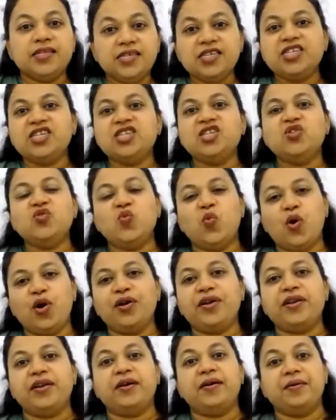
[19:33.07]
This is
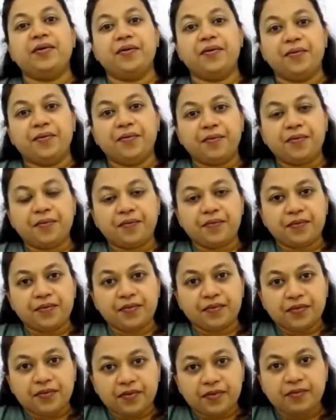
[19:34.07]
what
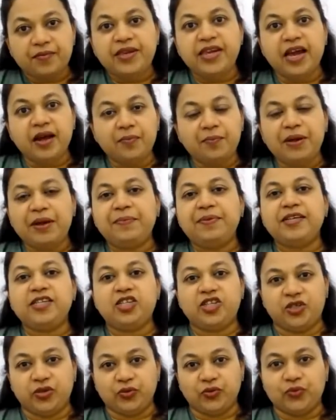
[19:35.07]
young
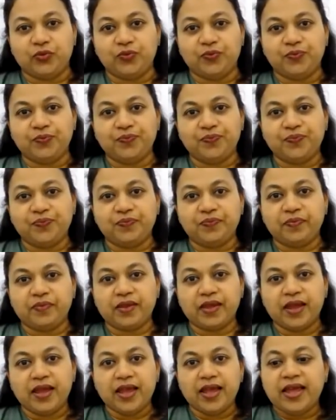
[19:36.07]
babies do.
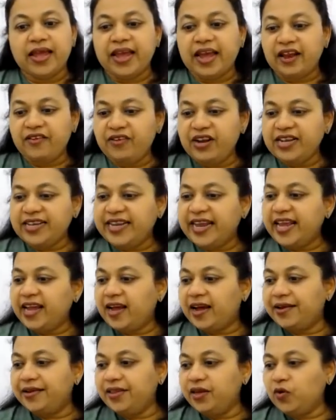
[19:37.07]
We'll
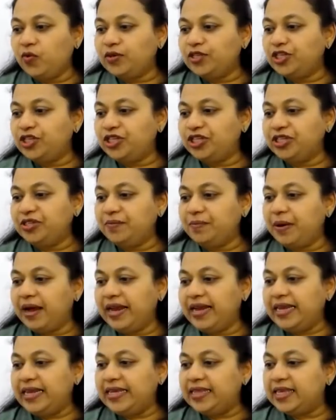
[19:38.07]
take another question
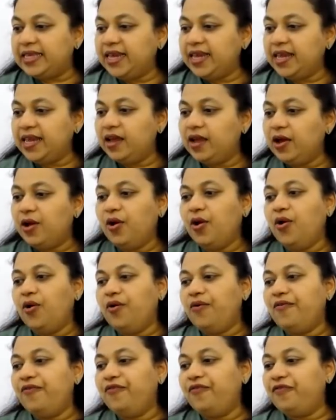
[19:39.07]
by Nidhi.
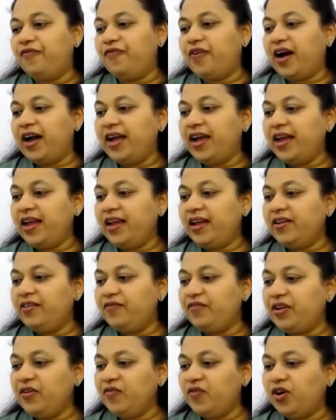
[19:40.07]
Why
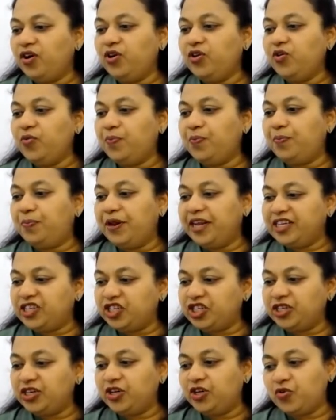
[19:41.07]
we want to
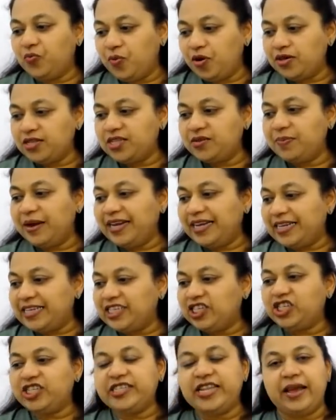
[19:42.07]
pressure newborns by
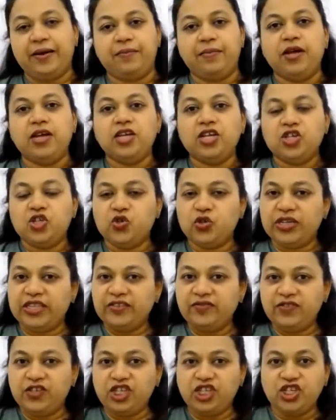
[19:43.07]
teaching them? So
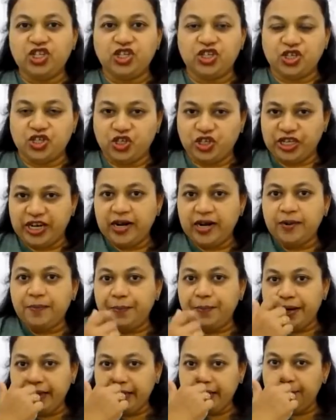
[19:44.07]
Nidhi just shared
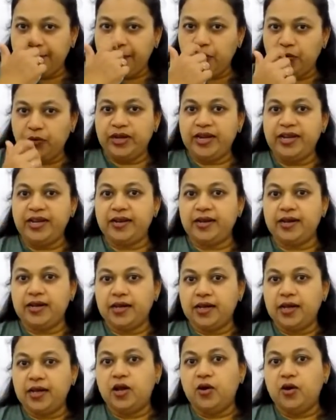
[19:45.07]
a bit about it.